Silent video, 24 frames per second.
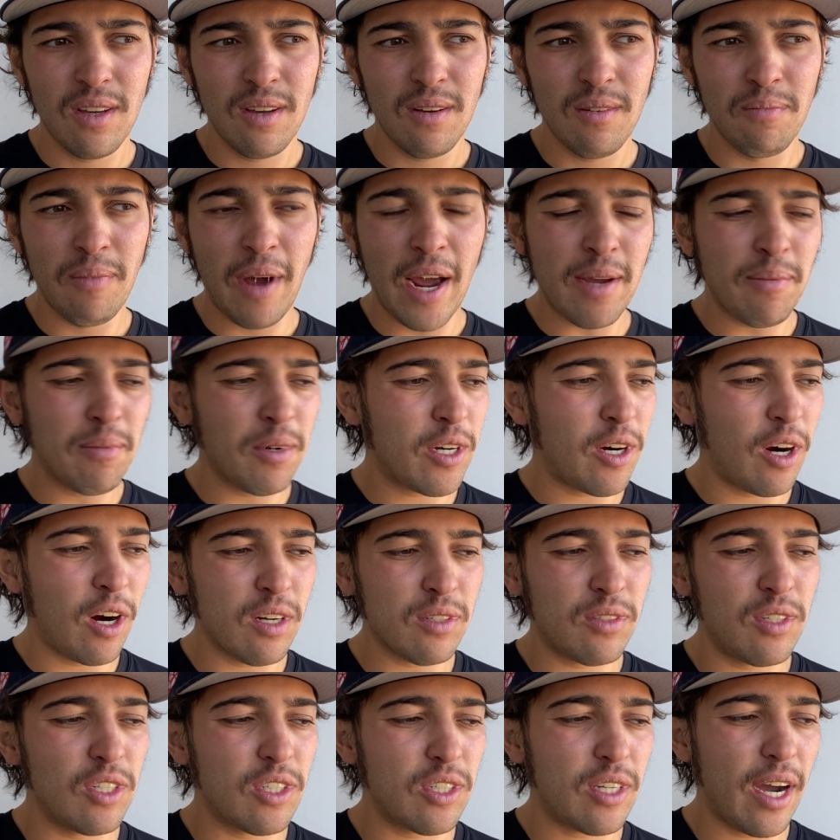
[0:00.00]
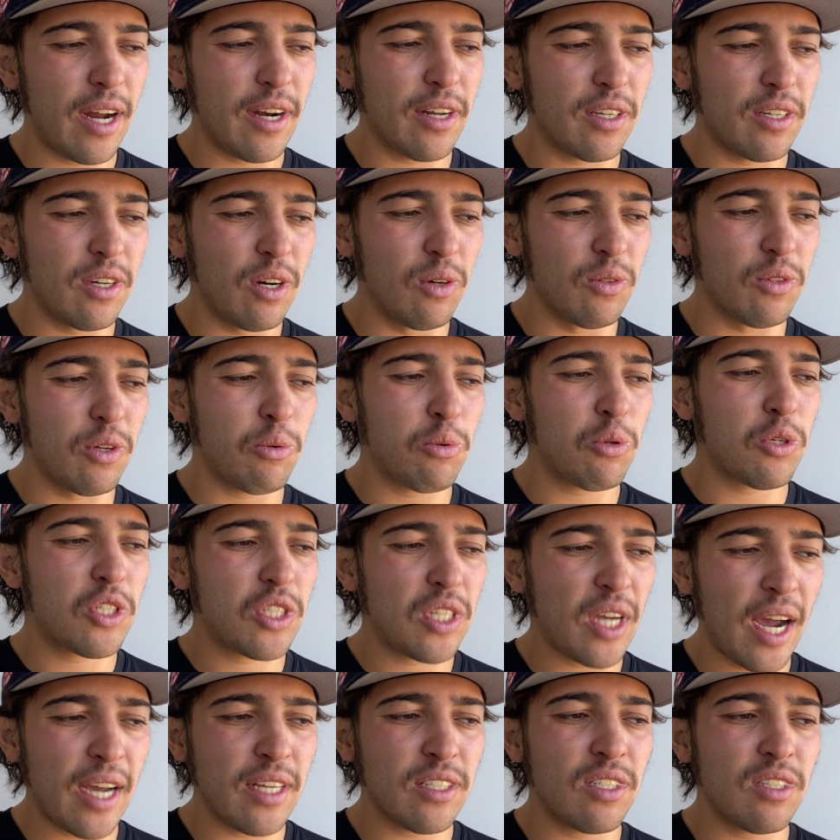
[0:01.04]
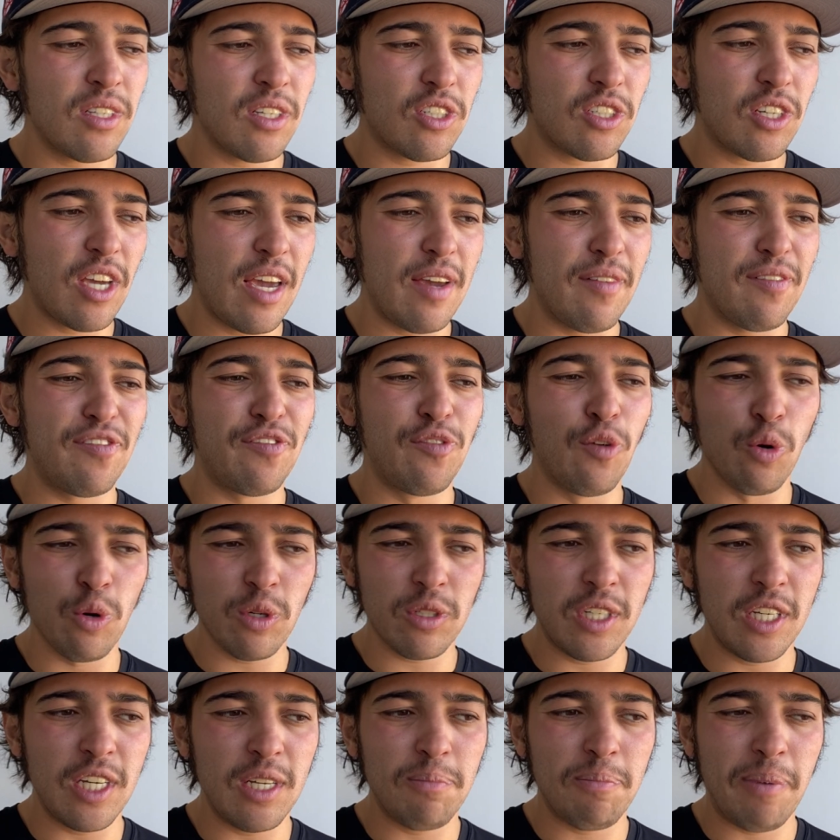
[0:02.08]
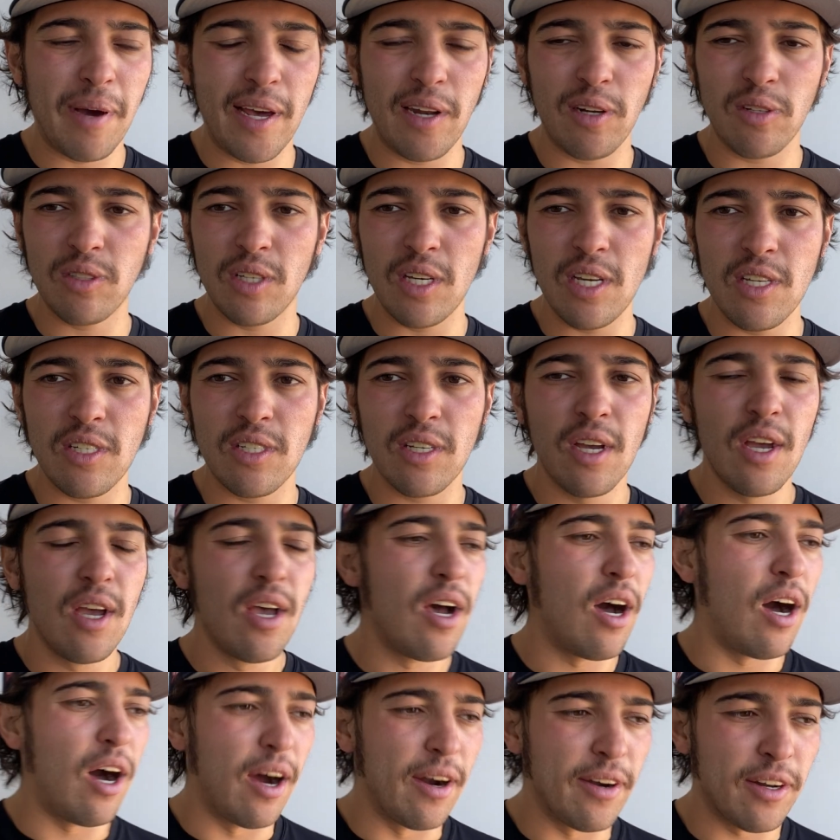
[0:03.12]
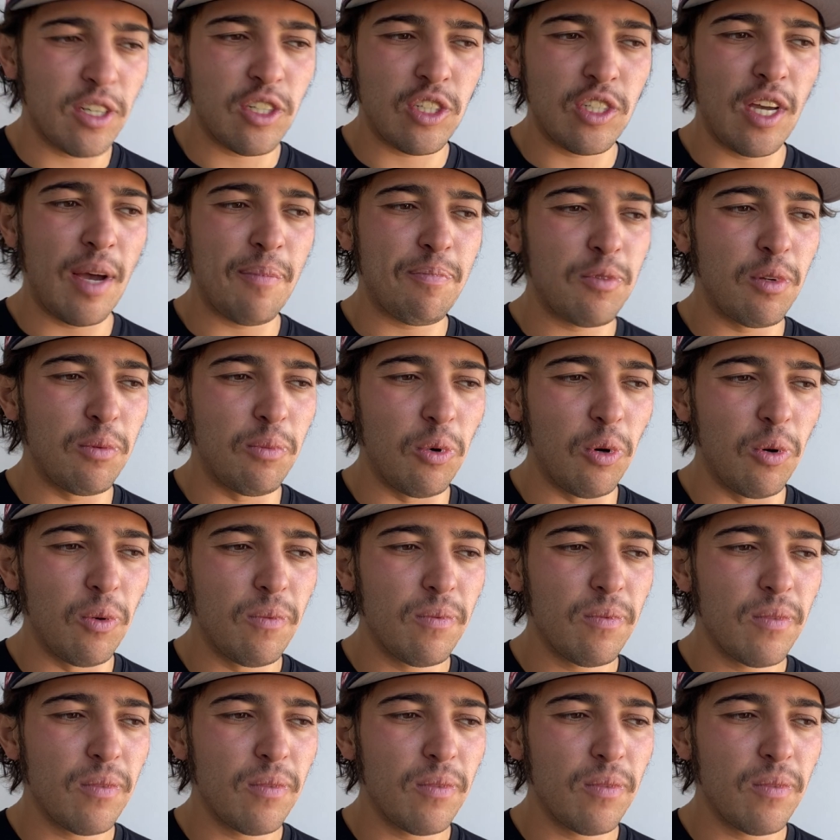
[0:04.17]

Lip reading: Mike McCarthy's got to go. There were signs in this game. 14 penalties, unacceptable.